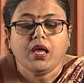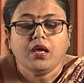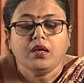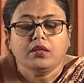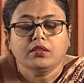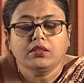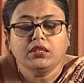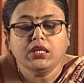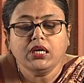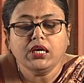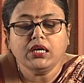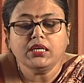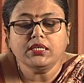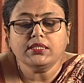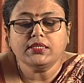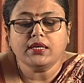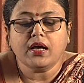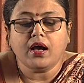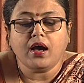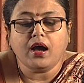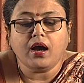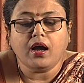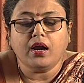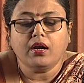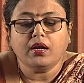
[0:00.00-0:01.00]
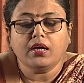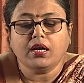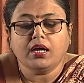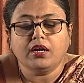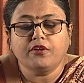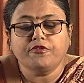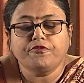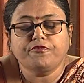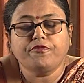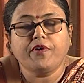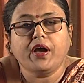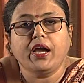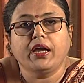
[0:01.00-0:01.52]
These are
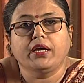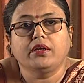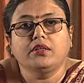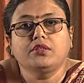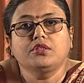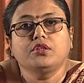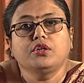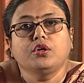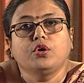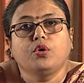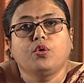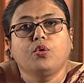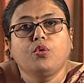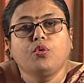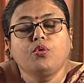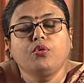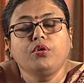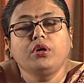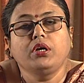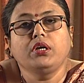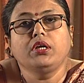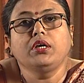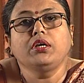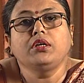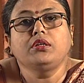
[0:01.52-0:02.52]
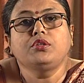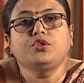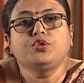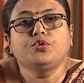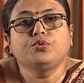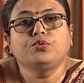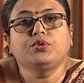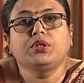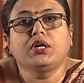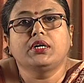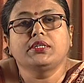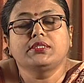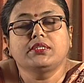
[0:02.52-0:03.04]
confined only to
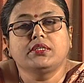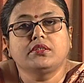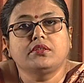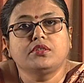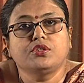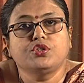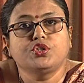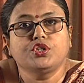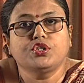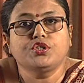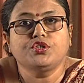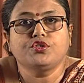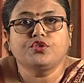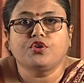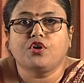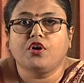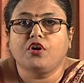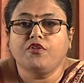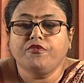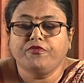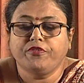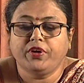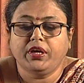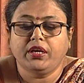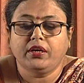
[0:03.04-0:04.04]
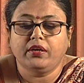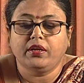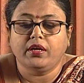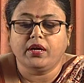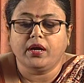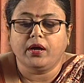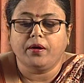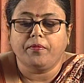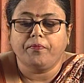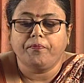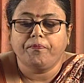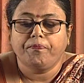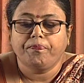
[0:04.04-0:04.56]
the citizens of India.
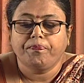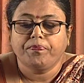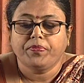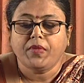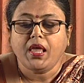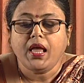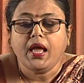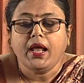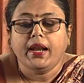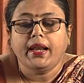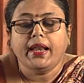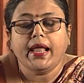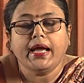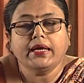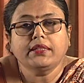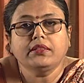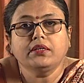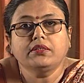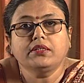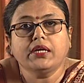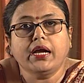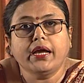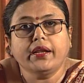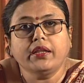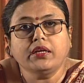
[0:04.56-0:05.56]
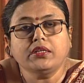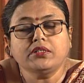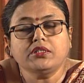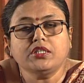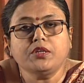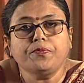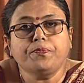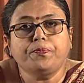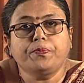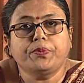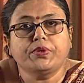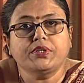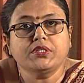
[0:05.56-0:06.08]
Like the
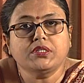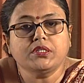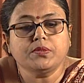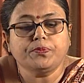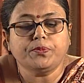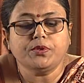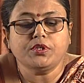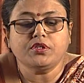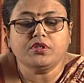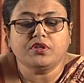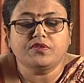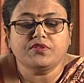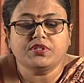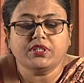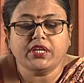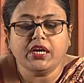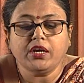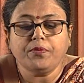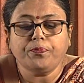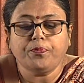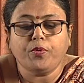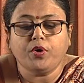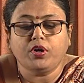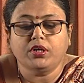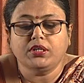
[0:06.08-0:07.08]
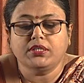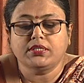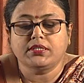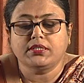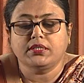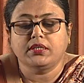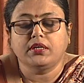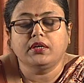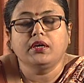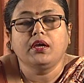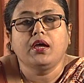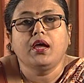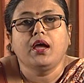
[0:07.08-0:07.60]
directive principles of state
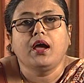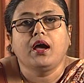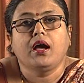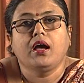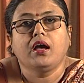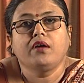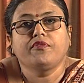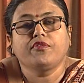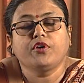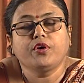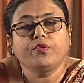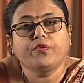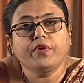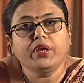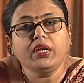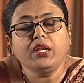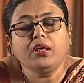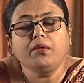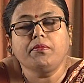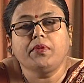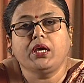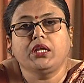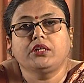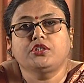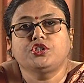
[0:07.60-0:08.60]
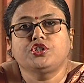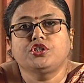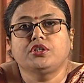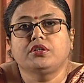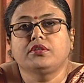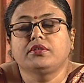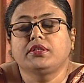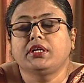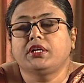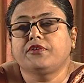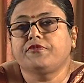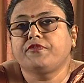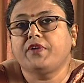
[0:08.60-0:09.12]
policy, I have already
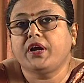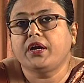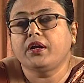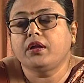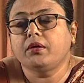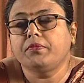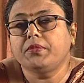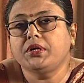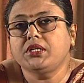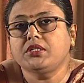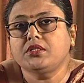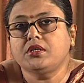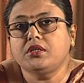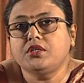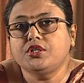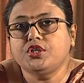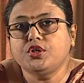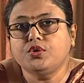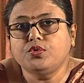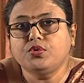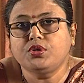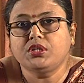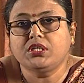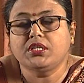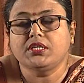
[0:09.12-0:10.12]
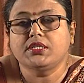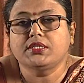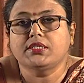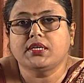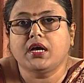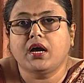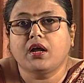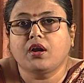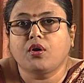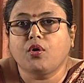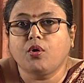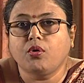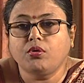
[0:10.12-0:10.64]
mentioned that fundamental duties
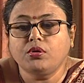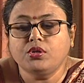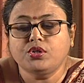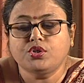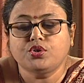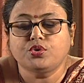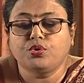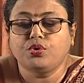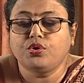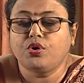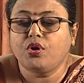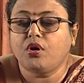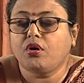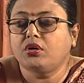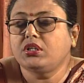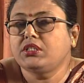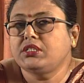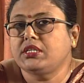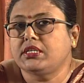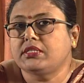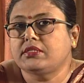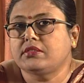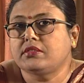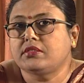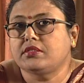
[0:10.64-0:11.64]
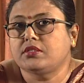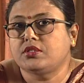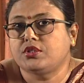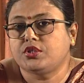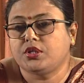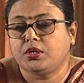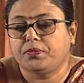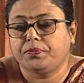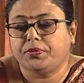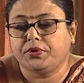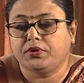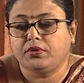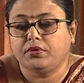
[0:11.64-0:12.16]
are also
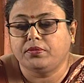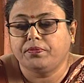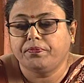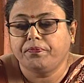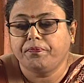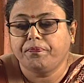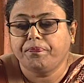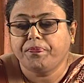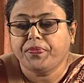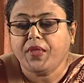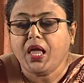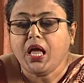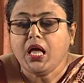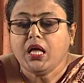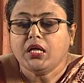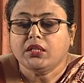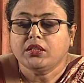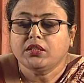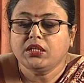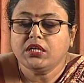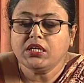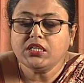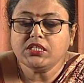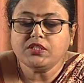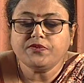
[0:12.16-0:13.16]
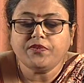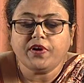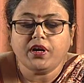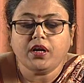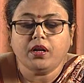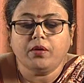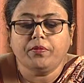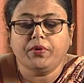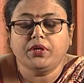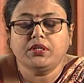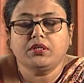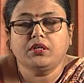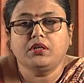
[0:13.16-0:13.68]
non-justiciable. These
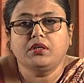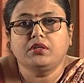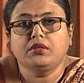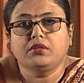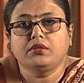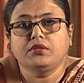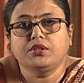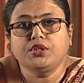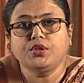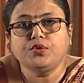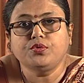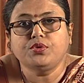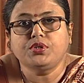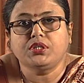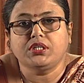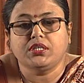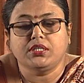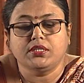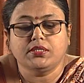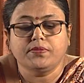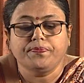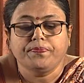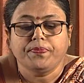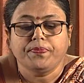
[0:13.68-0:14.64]
fundamental duties